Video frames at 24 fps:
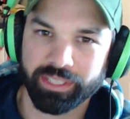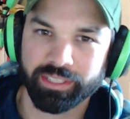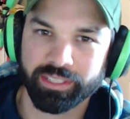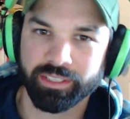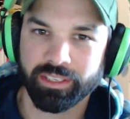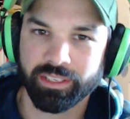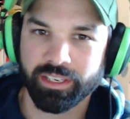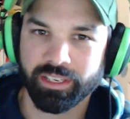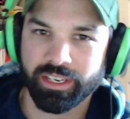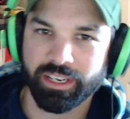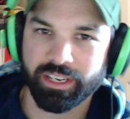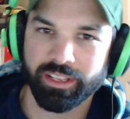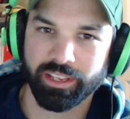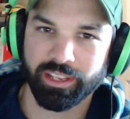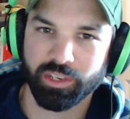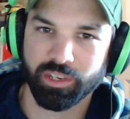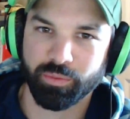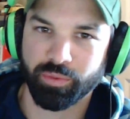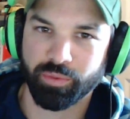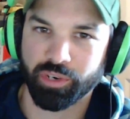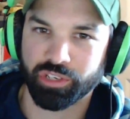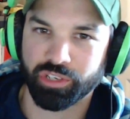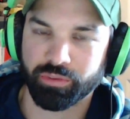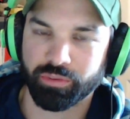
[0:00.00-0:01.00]
that you pushed with
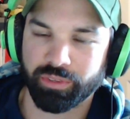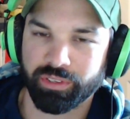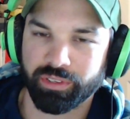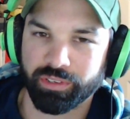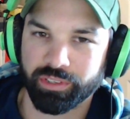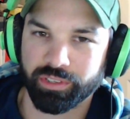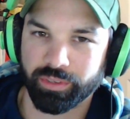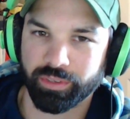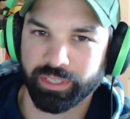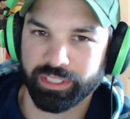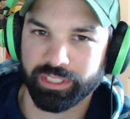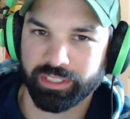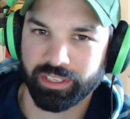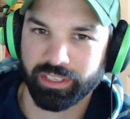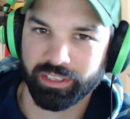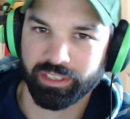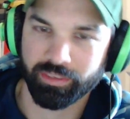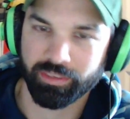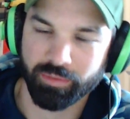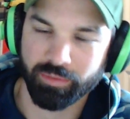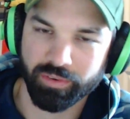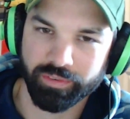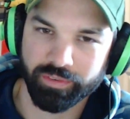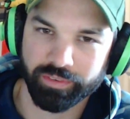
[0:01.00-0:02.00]
your joystick to move it
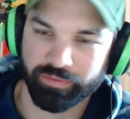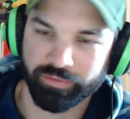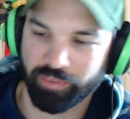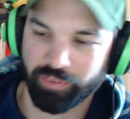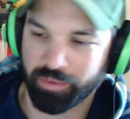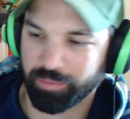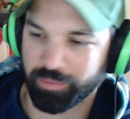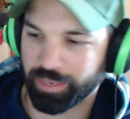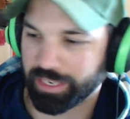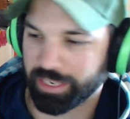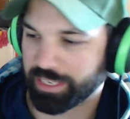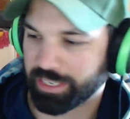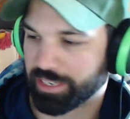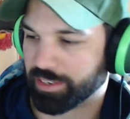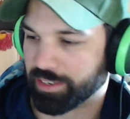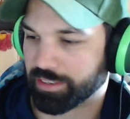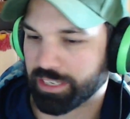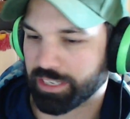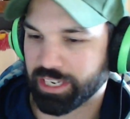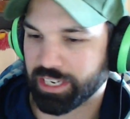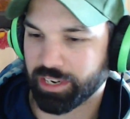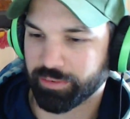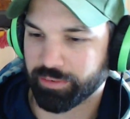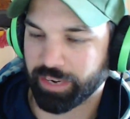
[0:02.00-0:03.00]
from like your gear
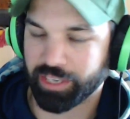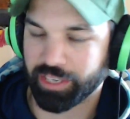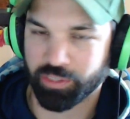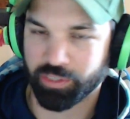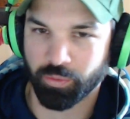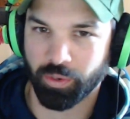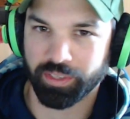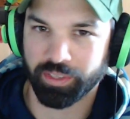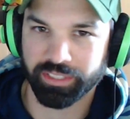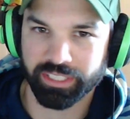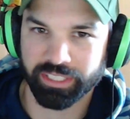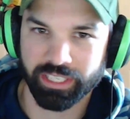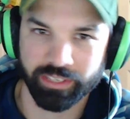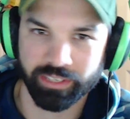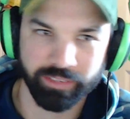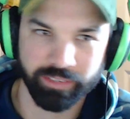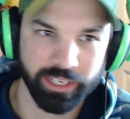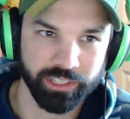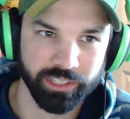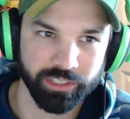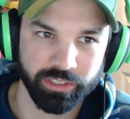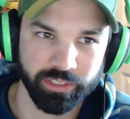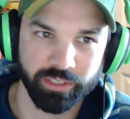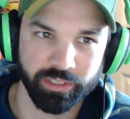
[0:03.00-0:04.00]
range 1 to gear range
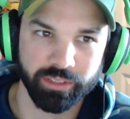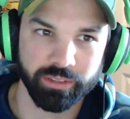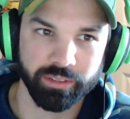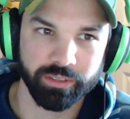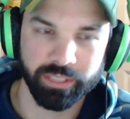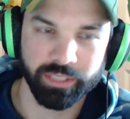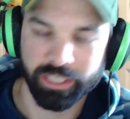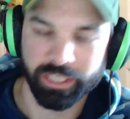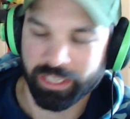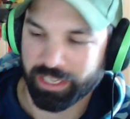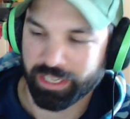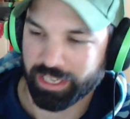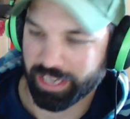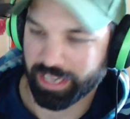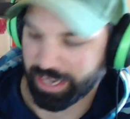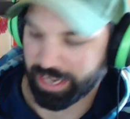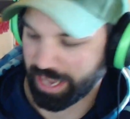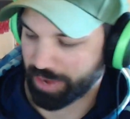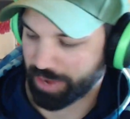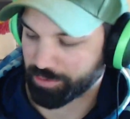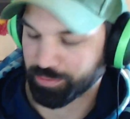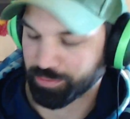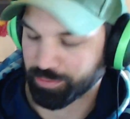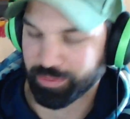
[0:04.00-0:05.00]
2, and that would
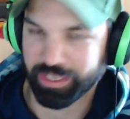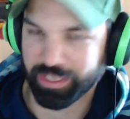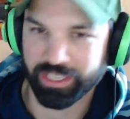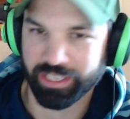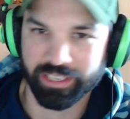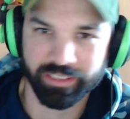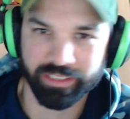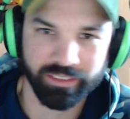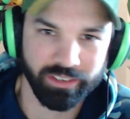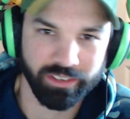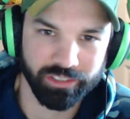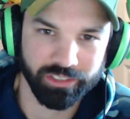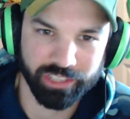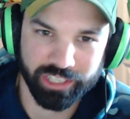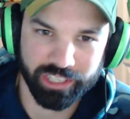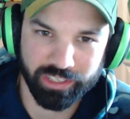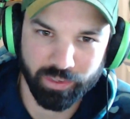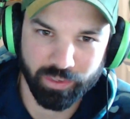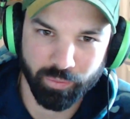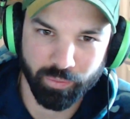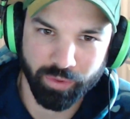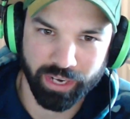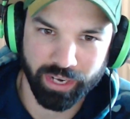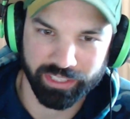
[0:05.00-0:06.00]
be all you need to press. You don't
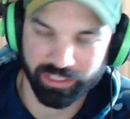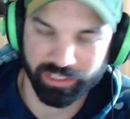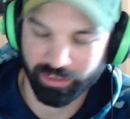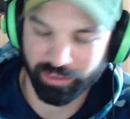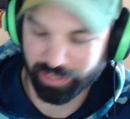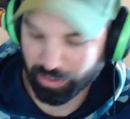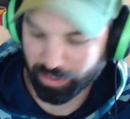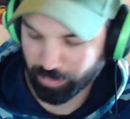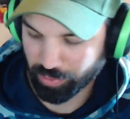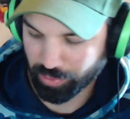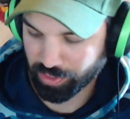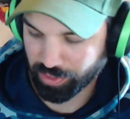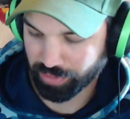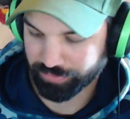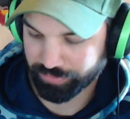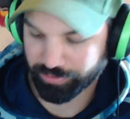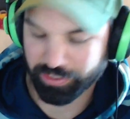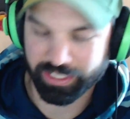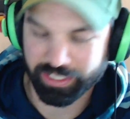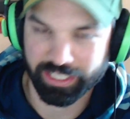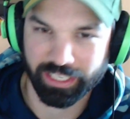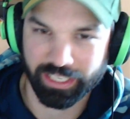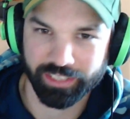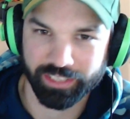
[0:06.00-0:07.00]
need to put your foot down. You
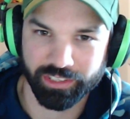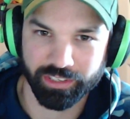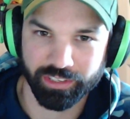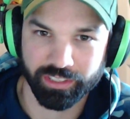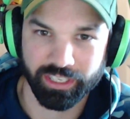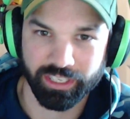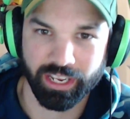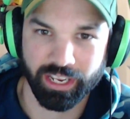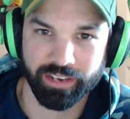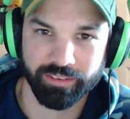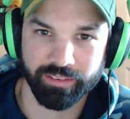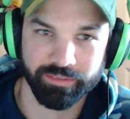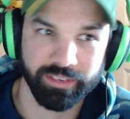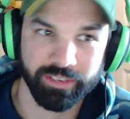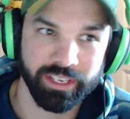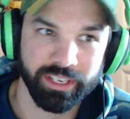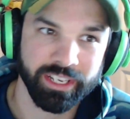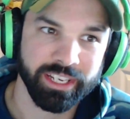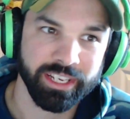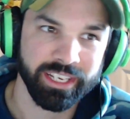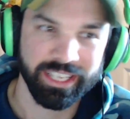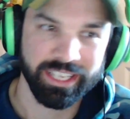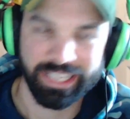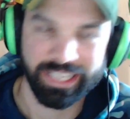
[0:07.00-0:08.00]
just kind of
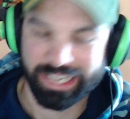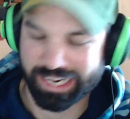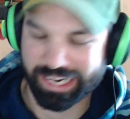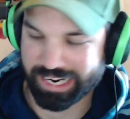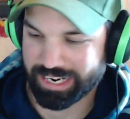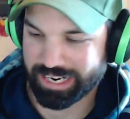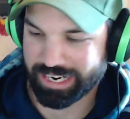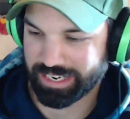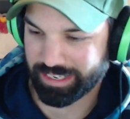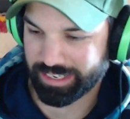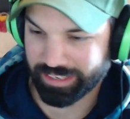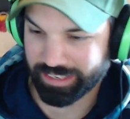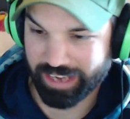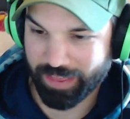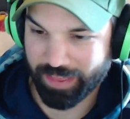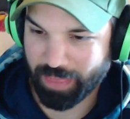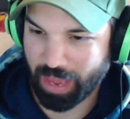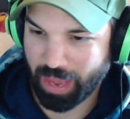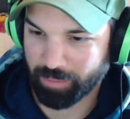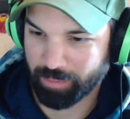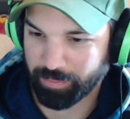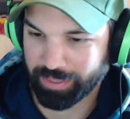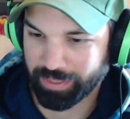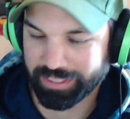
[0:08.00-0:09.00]
hit that button
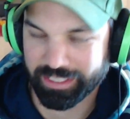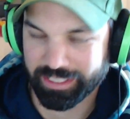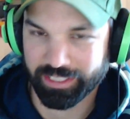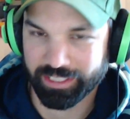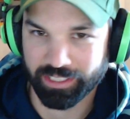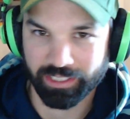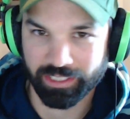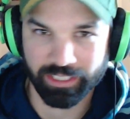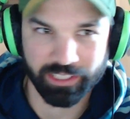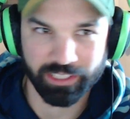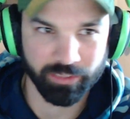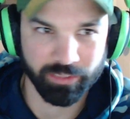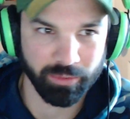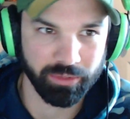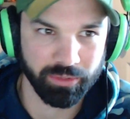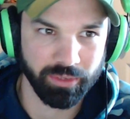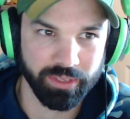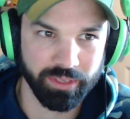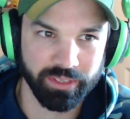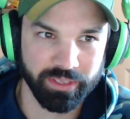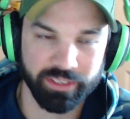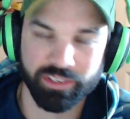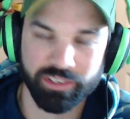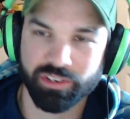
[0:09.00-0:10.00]
and clutch between the. You can
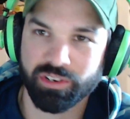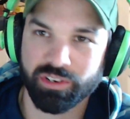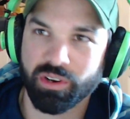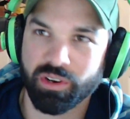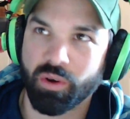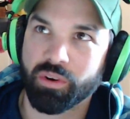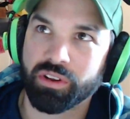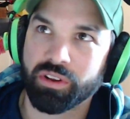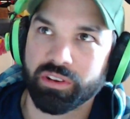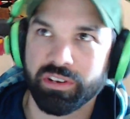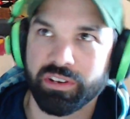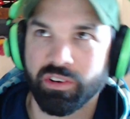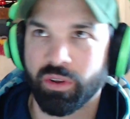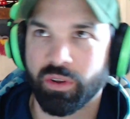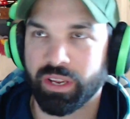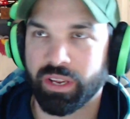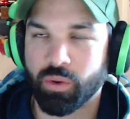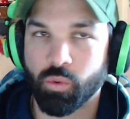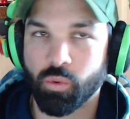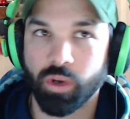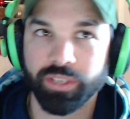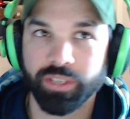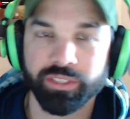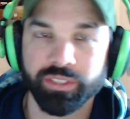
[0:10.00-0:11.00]
go like
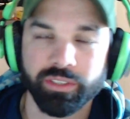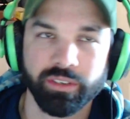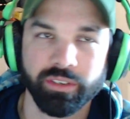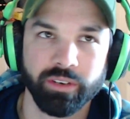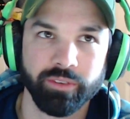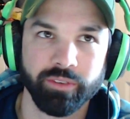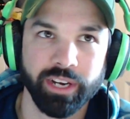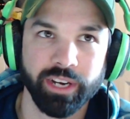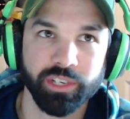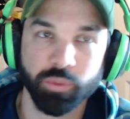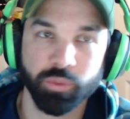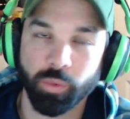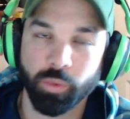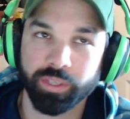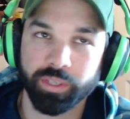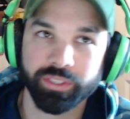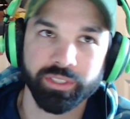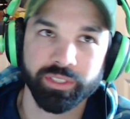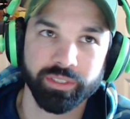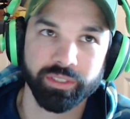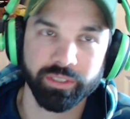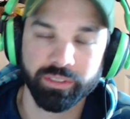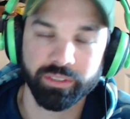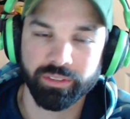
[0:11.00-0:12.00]
range 1 2,
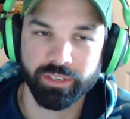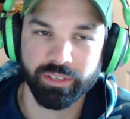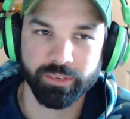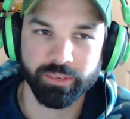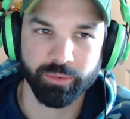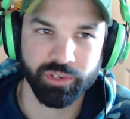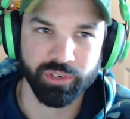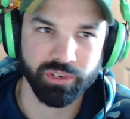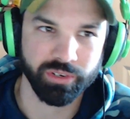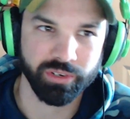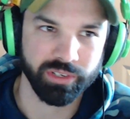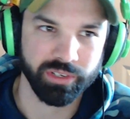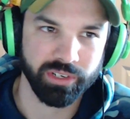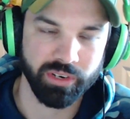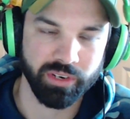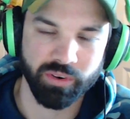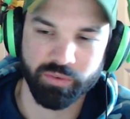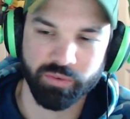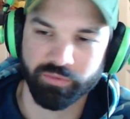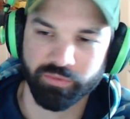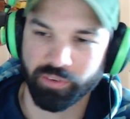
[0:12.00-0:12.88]
but you couldn't go from